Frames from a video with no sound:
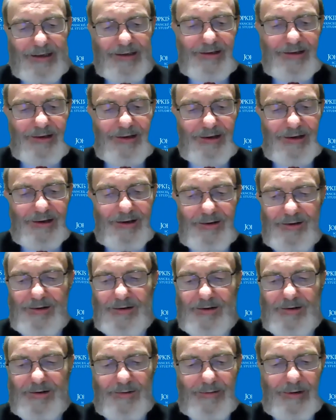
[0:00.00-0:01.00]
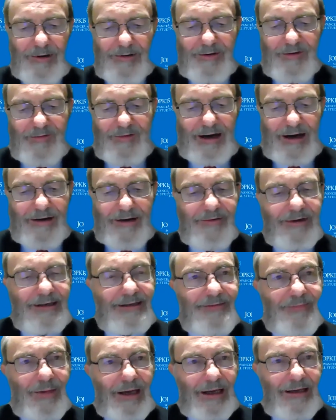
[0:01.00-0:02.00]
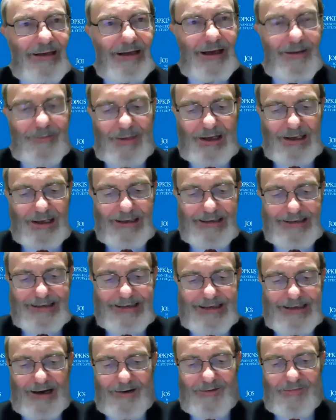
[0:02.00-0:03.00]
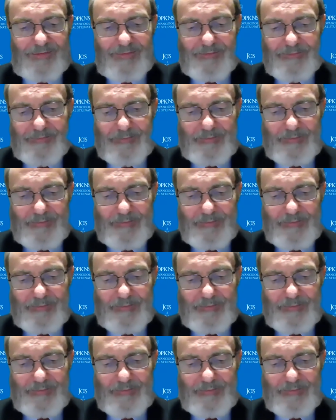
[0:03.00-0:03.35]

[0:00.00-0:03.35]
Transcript: to the coronavirus pandemic itself.